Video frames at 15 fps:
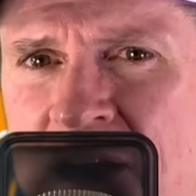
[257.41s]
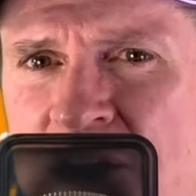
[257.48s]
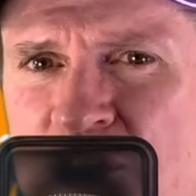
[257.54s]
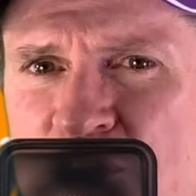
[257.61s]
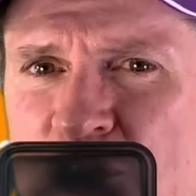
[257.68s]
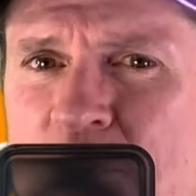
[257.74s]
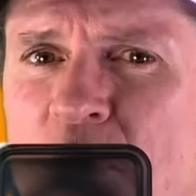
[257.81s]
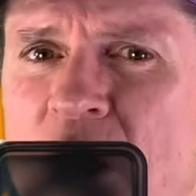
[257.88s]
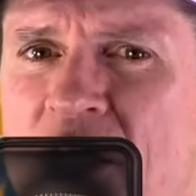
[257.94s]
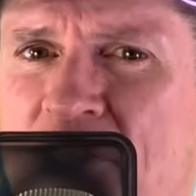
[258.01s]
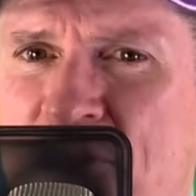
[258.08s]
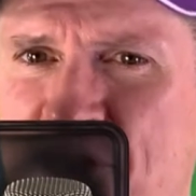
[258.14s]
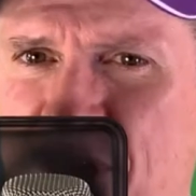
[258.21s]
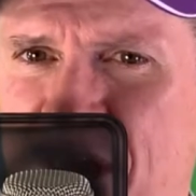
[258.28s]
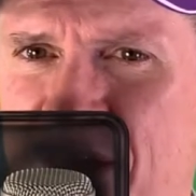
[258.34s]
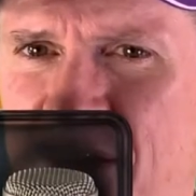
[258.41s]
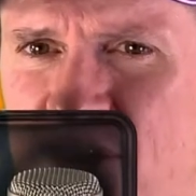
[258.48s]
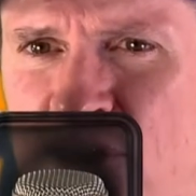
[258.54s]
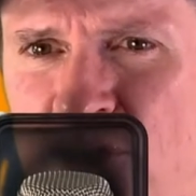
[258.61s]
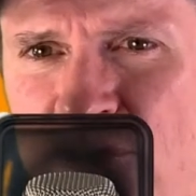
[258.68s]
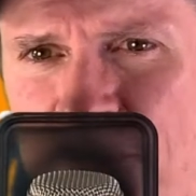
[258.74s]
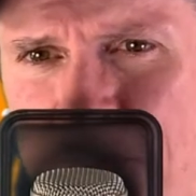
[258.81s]
You might think
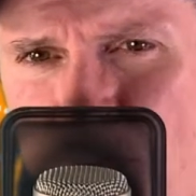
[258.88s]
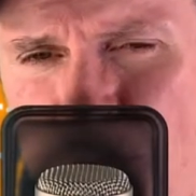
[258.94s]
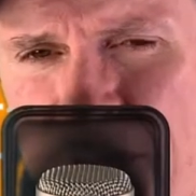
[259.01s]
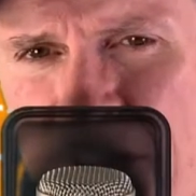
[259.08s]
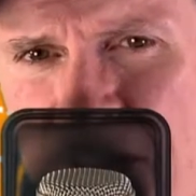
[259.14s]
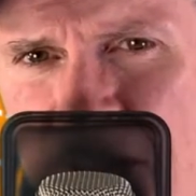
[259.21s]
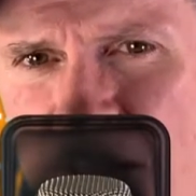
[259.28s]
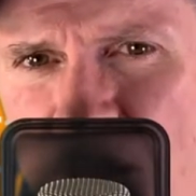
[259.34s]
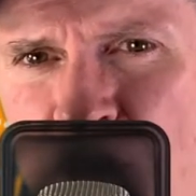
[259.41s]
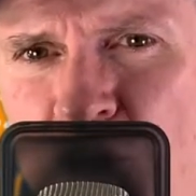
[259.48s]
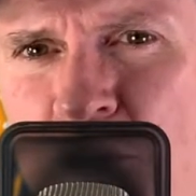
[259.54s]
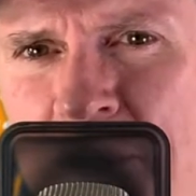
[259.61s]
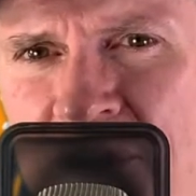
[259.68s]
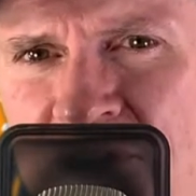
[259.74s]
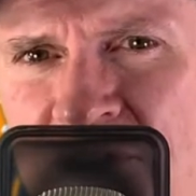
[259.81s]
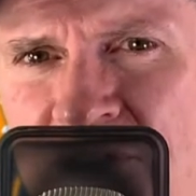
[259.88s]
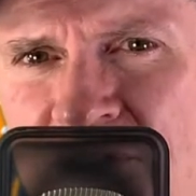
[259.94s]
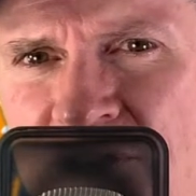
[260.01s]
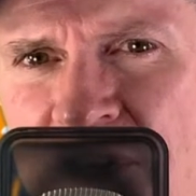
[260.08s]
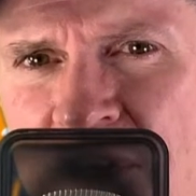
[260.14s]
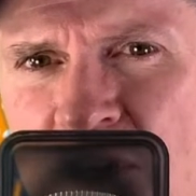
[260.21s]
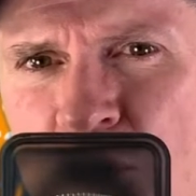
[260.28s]
you're supporting a local business
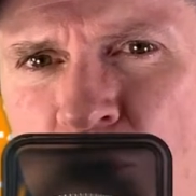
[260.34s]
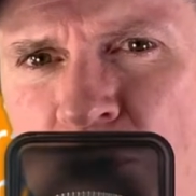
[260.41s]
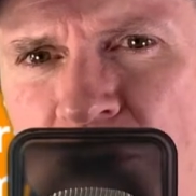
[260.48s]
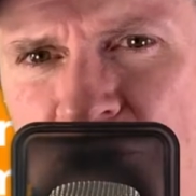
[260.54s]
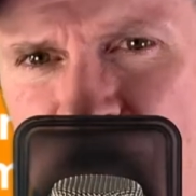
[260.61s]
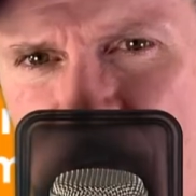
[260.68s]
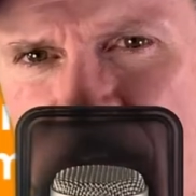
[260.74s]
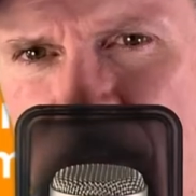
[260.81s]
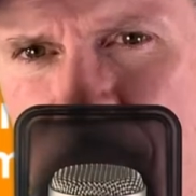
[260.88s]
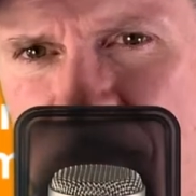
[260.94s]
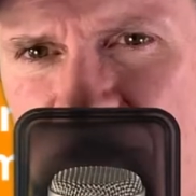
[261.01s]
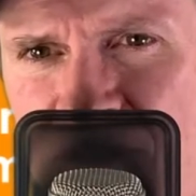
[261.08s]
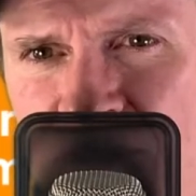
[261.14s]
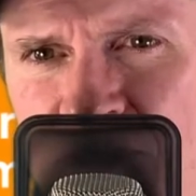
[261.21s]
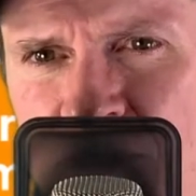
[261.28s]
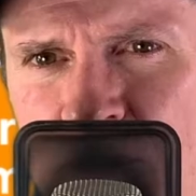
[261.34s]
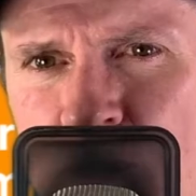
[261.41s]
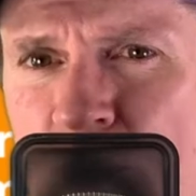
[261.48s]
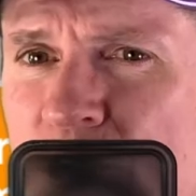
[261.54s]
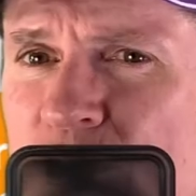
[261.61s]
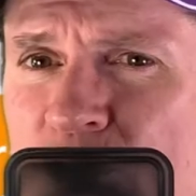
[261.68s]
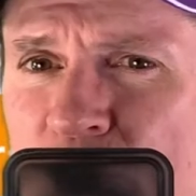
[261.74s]
or an Australian business
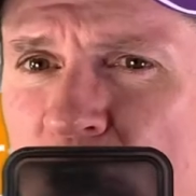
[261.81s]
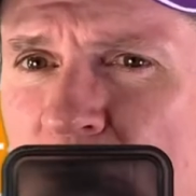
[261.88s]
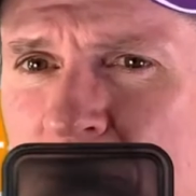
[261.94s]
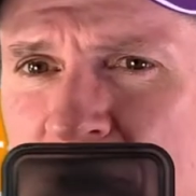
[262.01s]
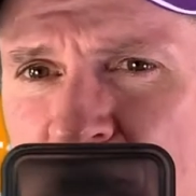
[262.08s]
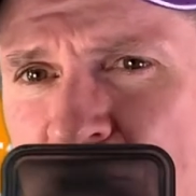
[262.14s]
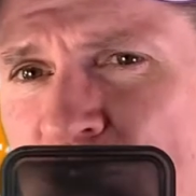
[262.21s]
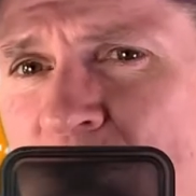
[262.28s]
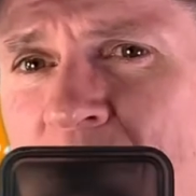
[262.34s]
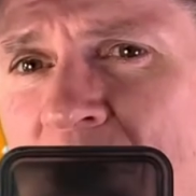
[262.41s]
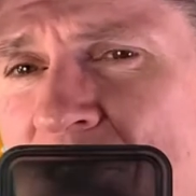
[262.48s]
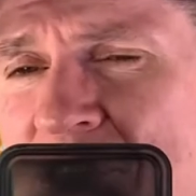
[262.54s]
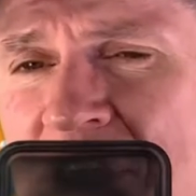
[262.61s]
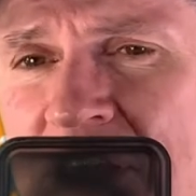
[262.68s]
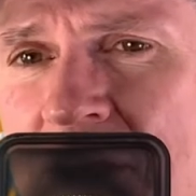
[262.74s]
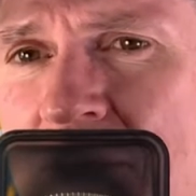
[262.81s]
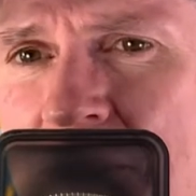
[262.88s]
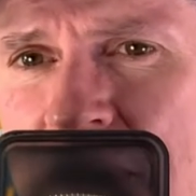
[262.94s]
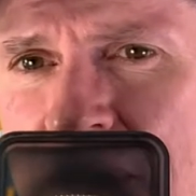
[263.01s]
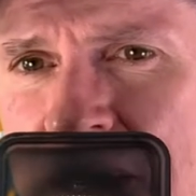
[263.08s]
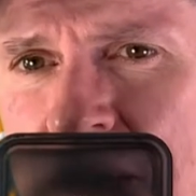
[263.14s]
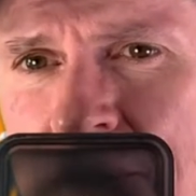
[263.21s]
when you're not, because you might think a
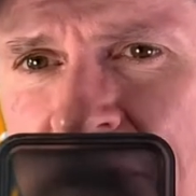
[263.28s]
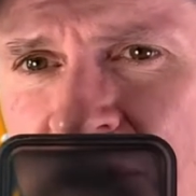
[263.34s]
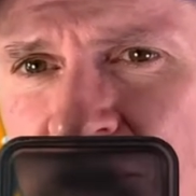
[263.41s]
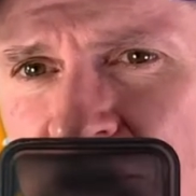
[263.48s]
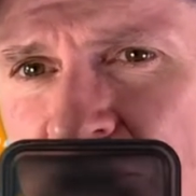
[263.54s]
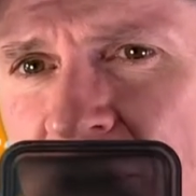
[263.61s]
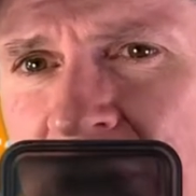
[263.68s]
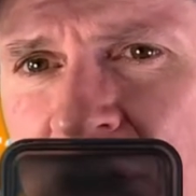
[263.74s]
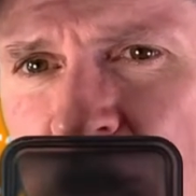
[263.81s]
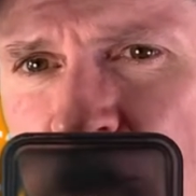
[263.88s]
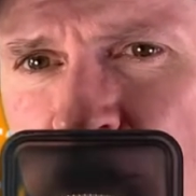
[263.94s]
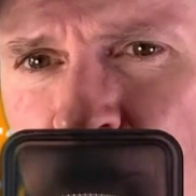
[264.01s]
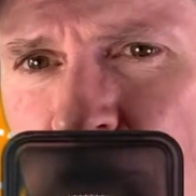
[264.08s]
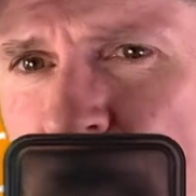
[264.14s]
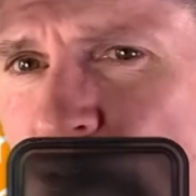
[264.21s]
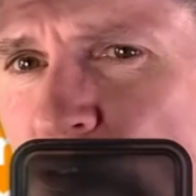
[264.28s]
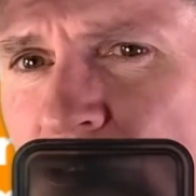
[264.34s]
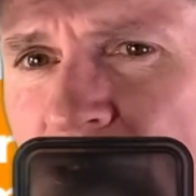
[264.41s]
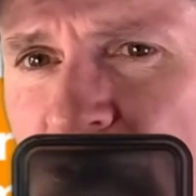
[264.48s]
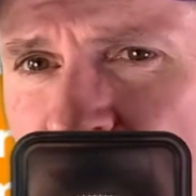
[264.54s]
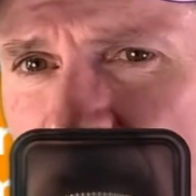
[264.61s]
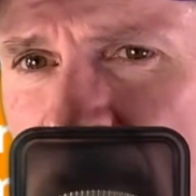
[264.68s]
company is Australian owned or is using
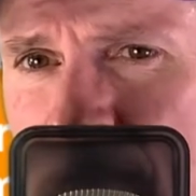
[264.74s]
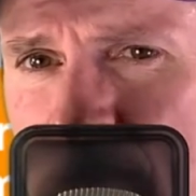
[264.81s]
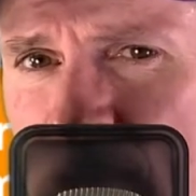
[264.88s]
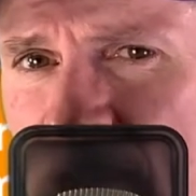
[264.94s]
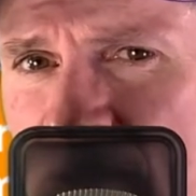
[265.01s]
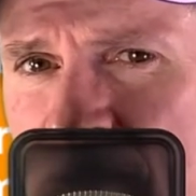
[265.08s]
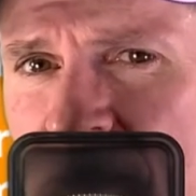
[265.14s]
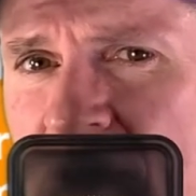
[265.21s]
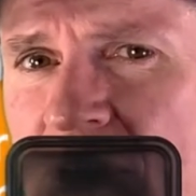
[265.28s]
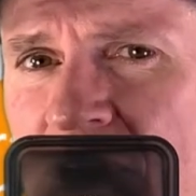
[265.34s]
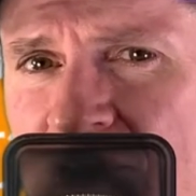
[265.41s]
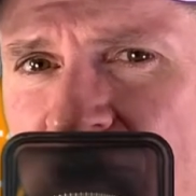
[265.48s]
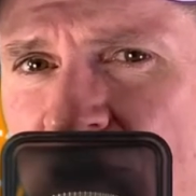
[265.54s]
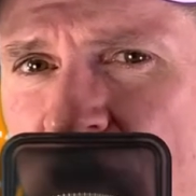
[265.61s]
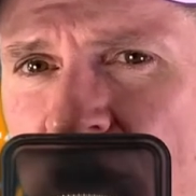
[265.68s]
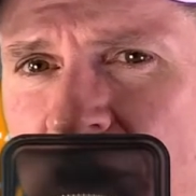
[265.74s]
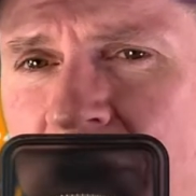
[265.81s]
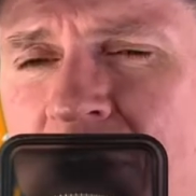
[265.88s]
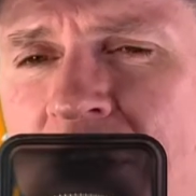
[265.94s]
Australian products, but it's not.